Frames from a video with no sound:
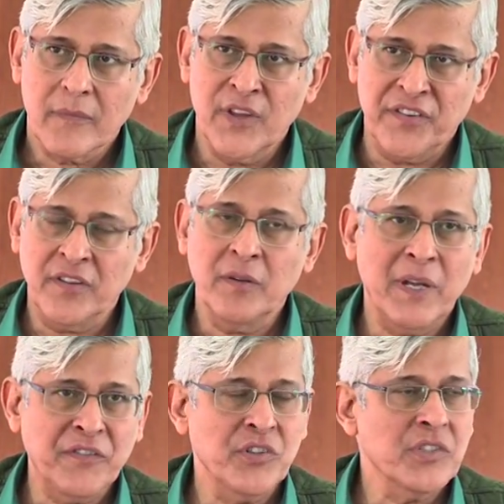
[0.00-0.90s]
This is the
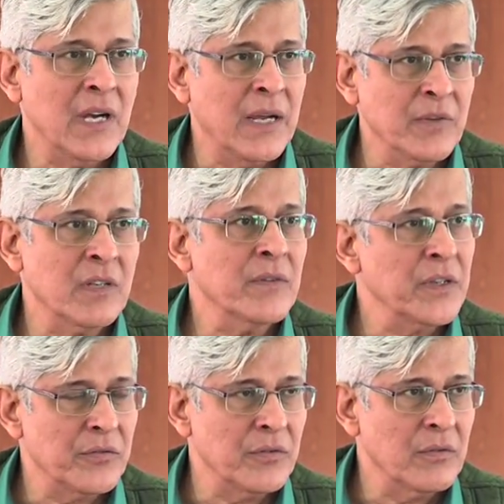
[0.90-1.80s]
message I am
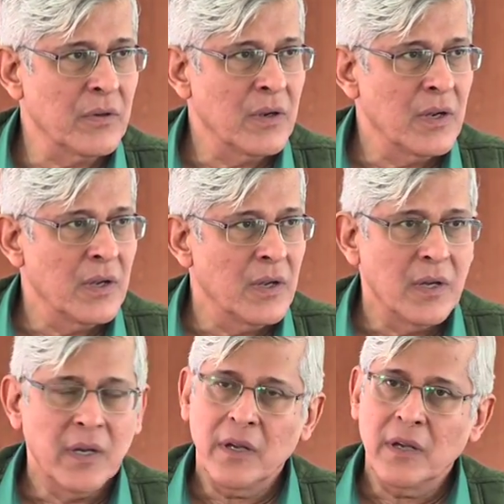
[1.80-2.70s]
conveying to you
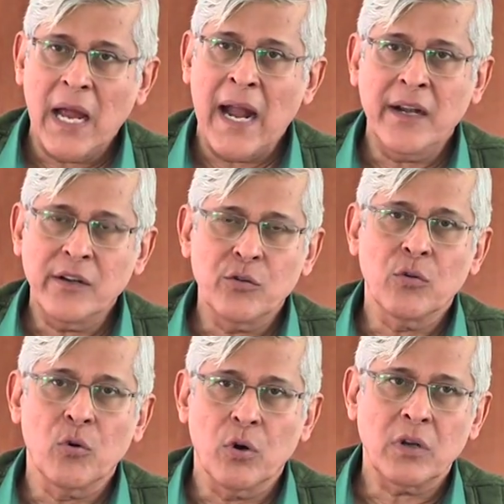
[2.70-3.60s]
and to
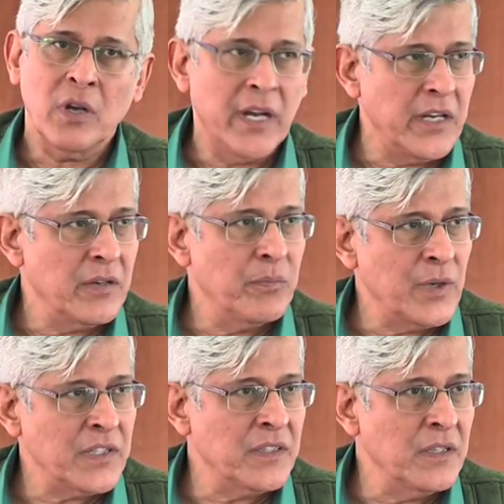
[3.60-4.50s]
quote late
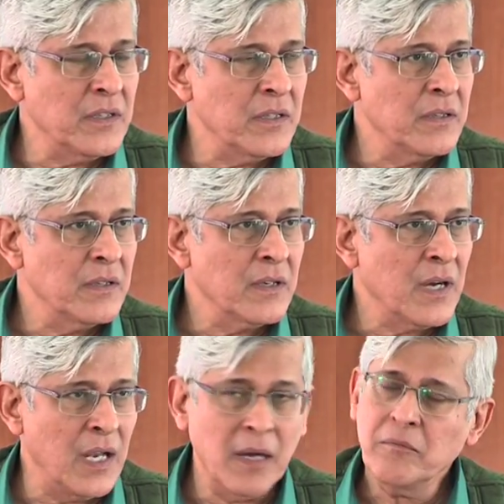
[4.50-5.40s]
President
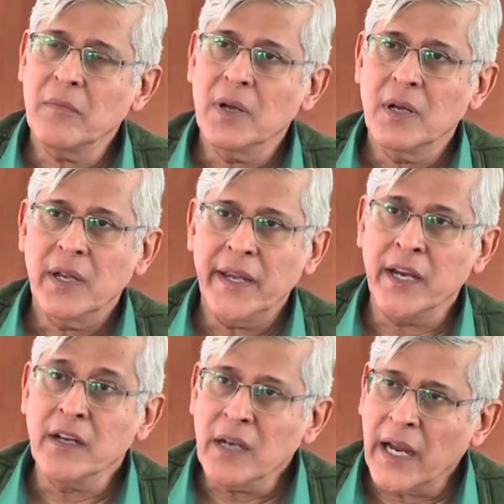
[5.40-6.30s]
Kalam,
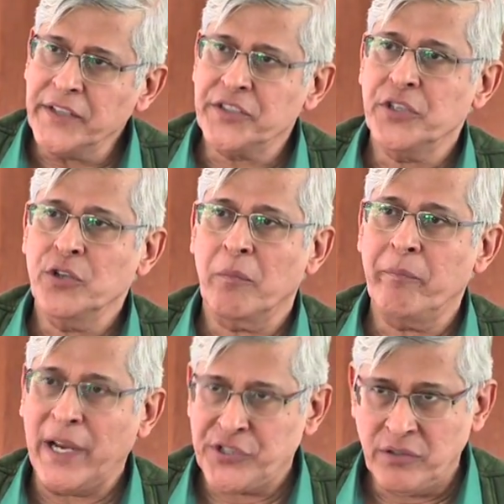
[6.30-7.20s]
ignite your
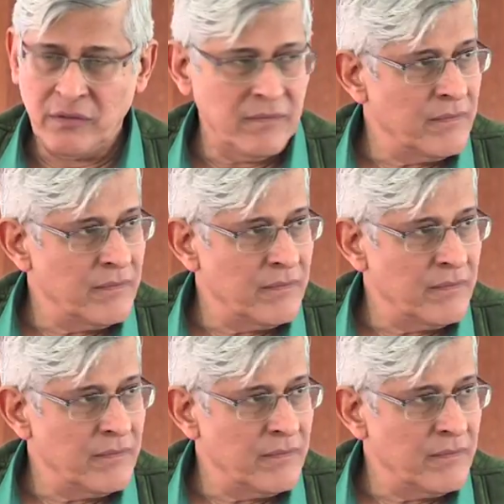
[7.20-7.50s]
passion,